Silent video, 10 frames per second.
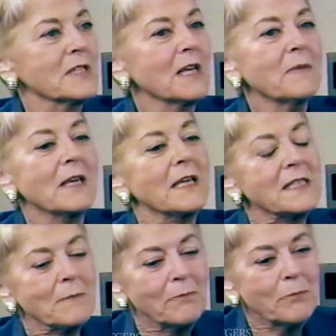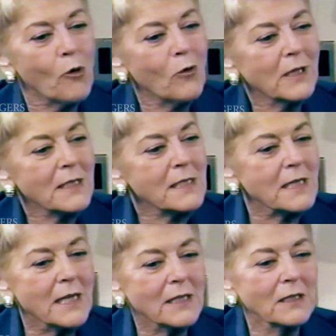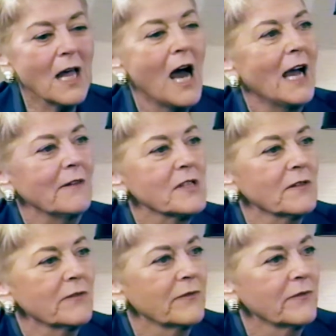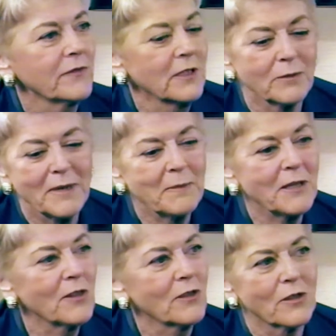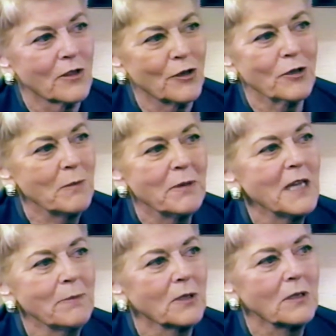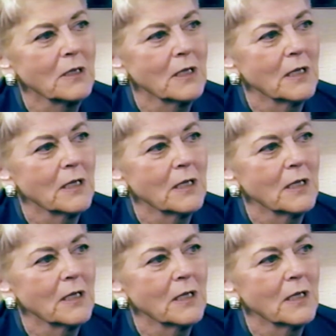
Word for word: something, it's important in the lives of, you know, maybe thirty people,